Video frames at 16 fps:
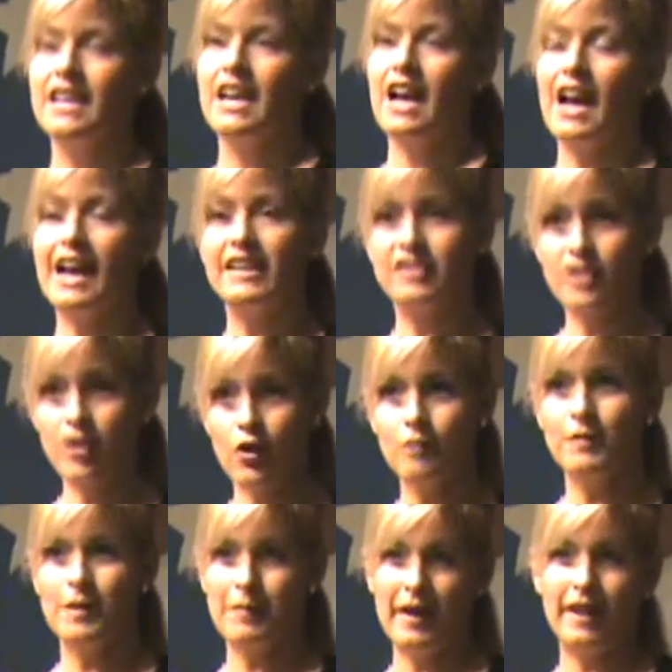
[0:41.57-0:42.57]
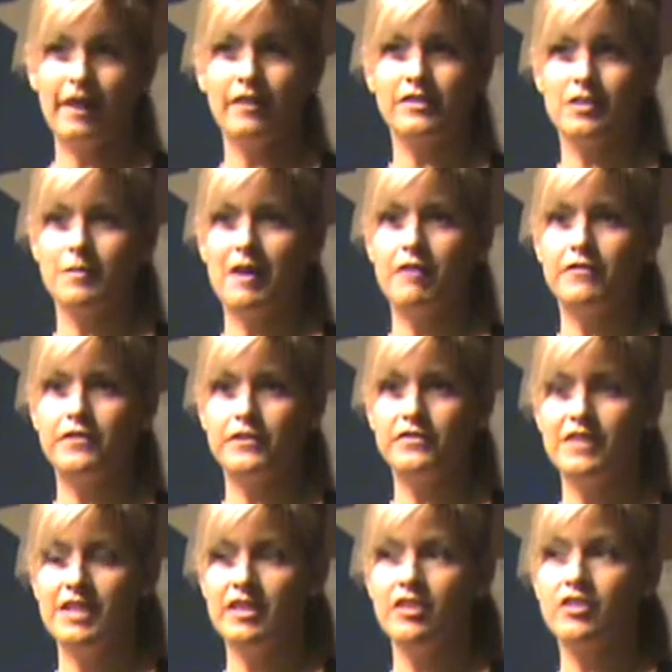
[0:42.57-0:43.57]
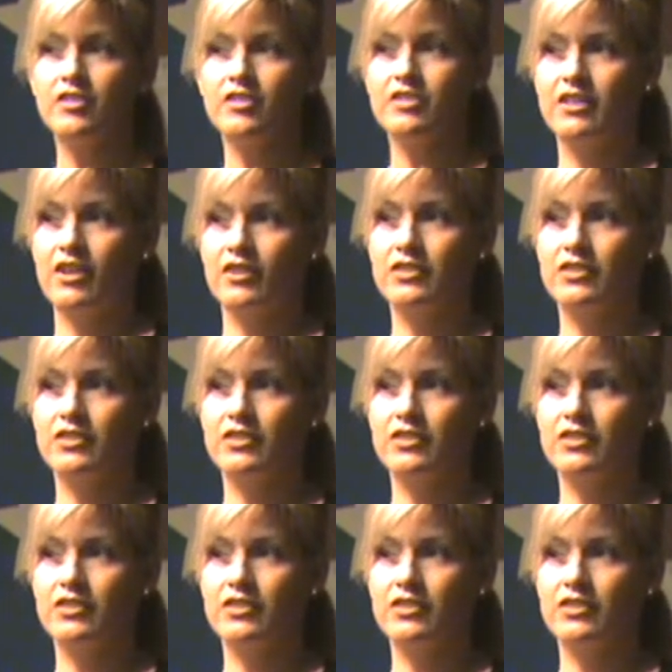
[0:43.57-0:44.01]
I had told my parents about 15 years ago,